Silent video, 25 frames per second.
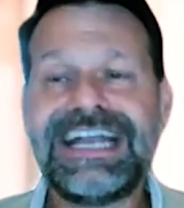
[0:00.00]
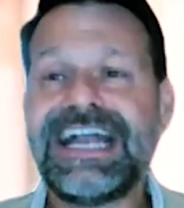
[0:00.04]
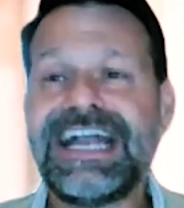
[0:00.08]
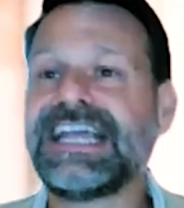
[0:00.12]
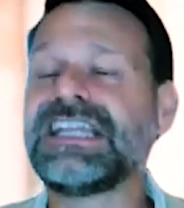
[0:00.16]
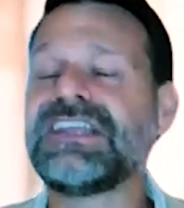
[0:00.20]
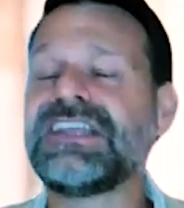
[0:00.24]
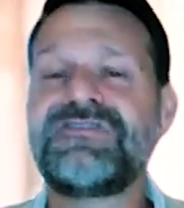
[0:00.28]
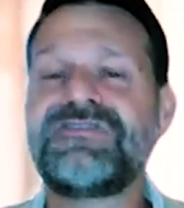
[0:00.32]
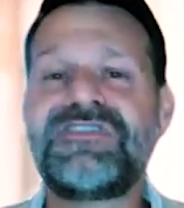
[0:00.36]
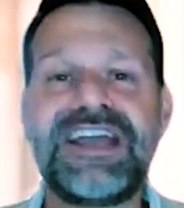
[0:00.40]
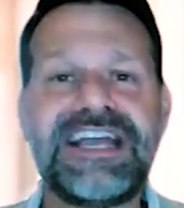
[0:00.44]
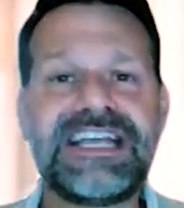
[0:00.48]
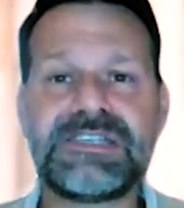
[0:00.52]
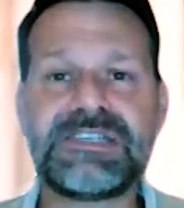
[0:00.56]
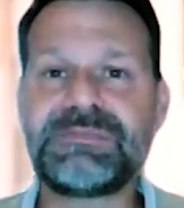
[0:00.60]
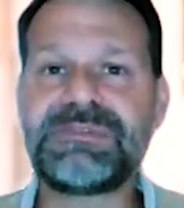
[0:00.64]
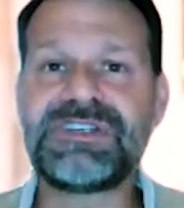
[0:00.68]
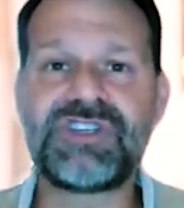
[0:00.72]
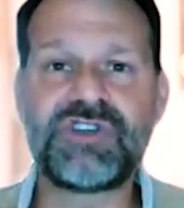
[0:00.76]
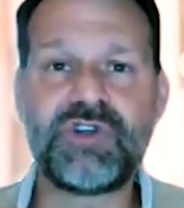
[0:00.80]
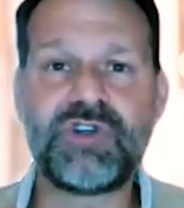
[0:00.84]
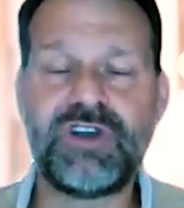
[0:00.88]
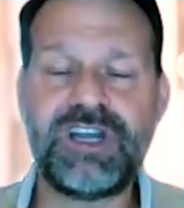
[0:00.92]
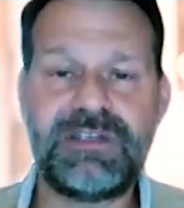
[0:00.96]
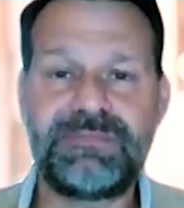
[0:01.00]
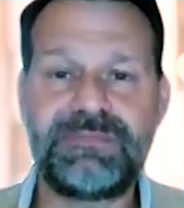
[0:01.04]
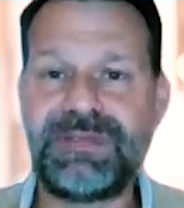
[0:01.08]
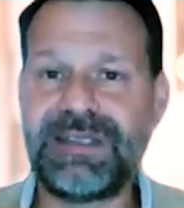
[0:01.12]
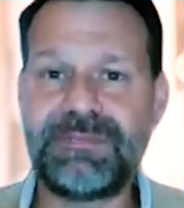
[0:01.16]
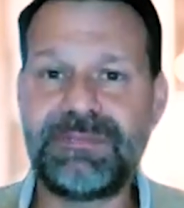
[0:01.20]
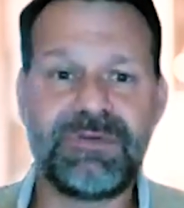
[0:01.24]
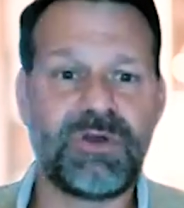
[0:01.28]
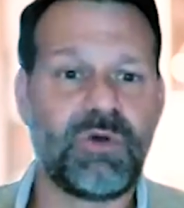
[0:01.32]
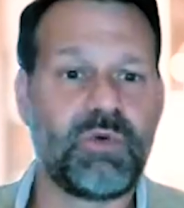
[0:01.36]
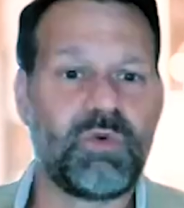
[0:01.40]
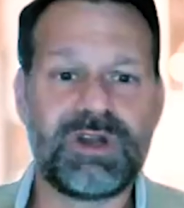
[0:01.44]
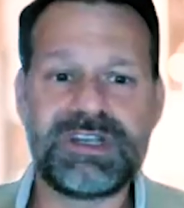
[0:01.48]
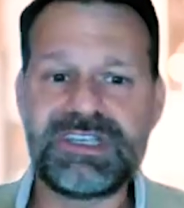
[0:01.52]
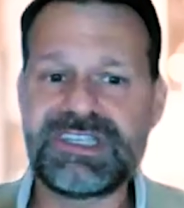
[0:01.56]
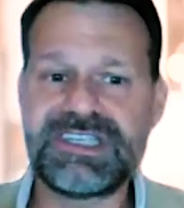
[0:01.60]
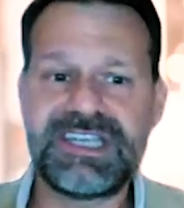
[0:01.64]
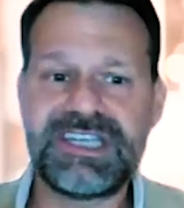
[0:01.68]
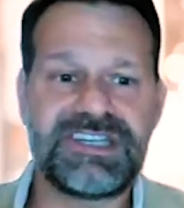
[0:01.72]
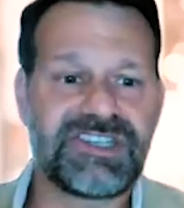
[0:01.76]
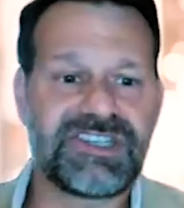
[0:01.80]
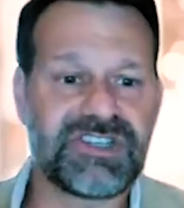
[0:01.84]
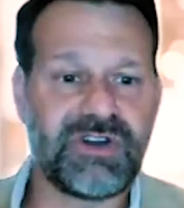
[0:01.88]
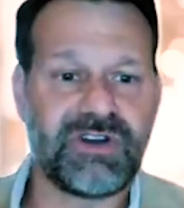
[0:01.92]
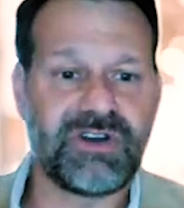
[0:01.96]
And the vast majority of people, once
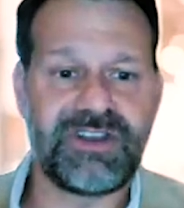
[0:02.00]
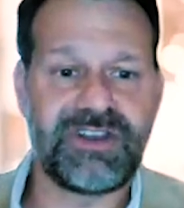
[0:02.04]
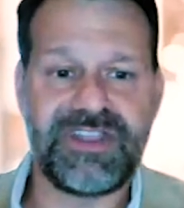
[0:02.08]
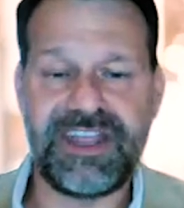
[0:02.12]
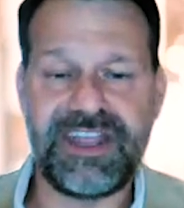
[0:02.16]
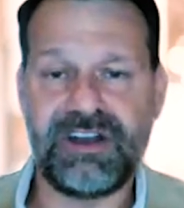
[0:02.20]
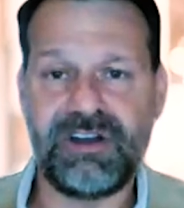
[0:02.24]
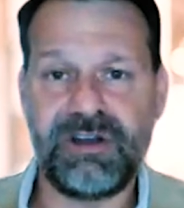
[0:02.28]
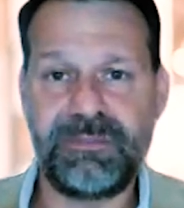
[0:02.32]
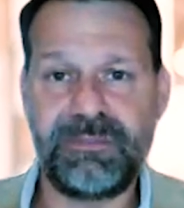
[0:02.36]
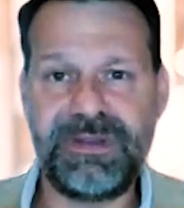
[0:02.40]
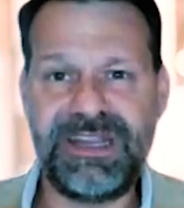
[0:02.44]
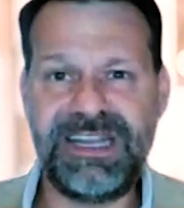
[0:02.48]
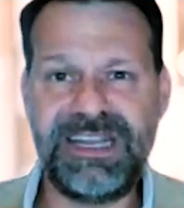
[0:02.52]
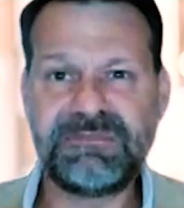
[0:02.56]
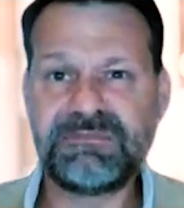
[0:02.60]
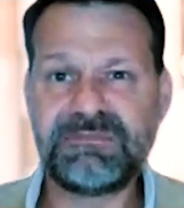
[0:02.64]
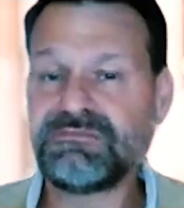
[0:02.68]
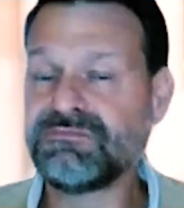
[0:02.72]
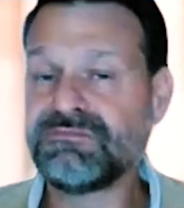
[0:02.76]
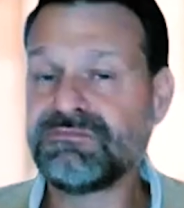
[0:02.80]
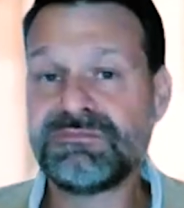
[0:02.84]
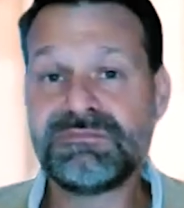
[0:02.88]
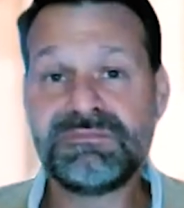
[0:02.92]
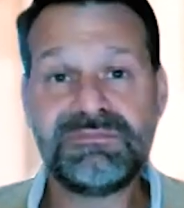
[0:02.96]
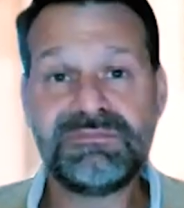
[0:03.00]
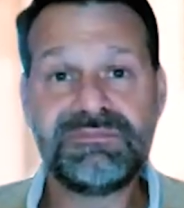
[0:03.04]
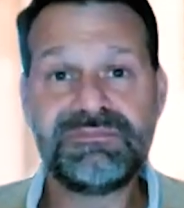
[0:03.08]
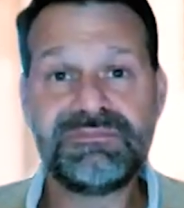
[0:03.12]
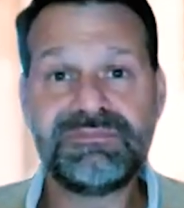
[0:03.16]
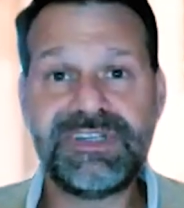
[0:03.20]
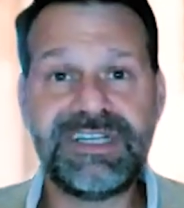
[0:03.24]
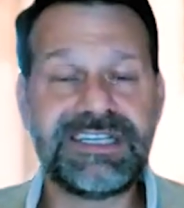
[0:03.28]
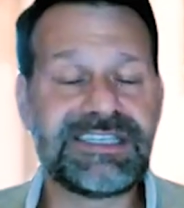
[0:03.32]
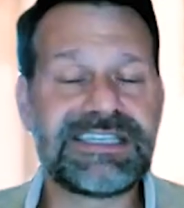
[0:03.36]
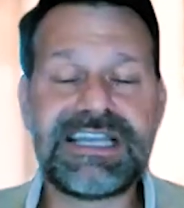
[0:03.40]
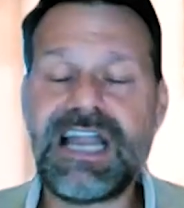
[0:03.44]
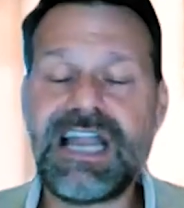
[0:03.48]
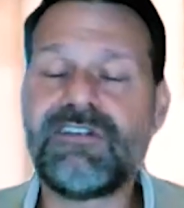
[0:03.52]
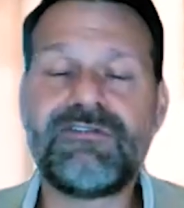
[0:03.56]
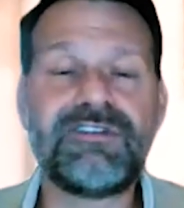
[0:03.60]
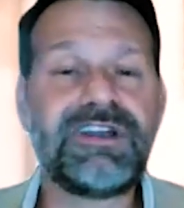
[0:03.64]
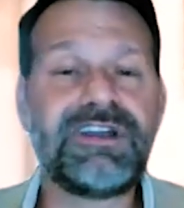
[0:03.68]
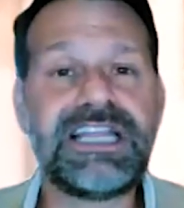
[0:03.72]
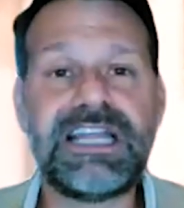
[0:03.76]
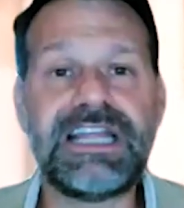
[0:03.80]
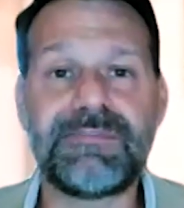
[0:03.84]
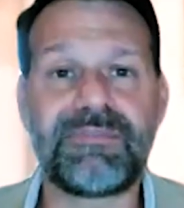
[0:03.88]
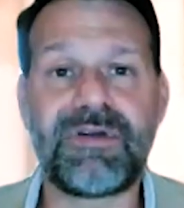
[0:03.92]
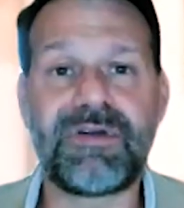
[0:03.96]
they start therapy, it's not
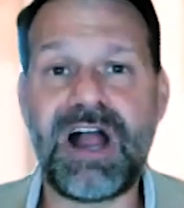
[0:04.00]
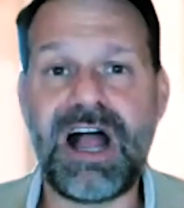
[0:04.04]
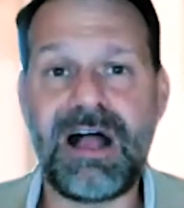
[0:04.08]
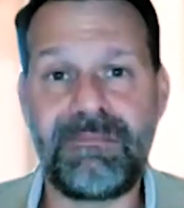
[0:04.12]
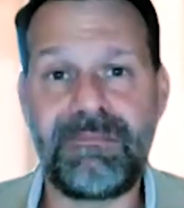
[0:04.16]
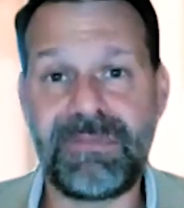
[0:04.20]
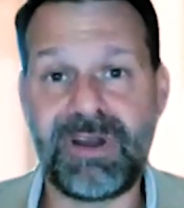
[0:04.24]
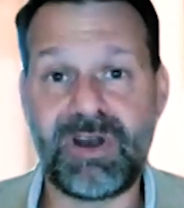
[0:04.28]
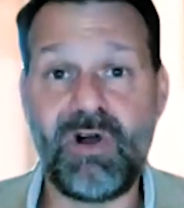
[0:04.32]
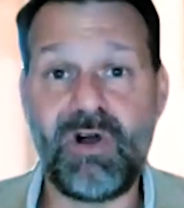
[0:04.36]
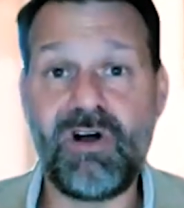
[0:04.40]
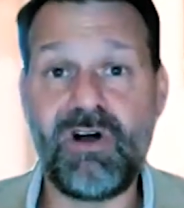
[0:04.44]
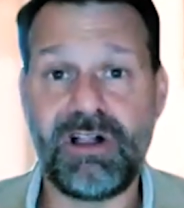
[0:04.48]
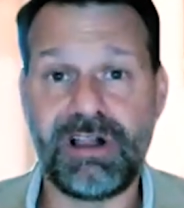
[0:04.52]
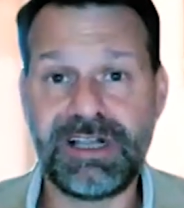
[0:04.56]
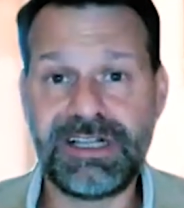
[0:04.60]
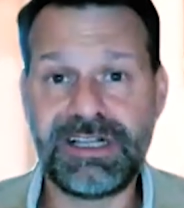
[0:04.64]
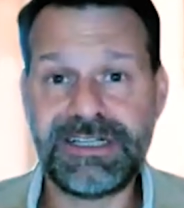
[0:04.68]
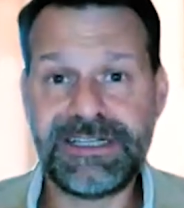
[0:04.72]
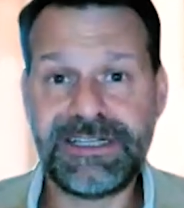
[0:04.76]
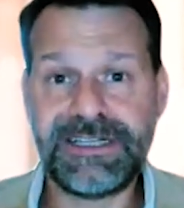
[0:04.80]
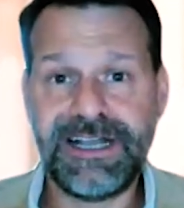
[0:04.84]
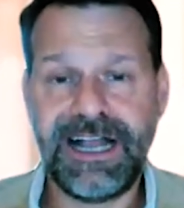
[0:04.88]
really a problem at all.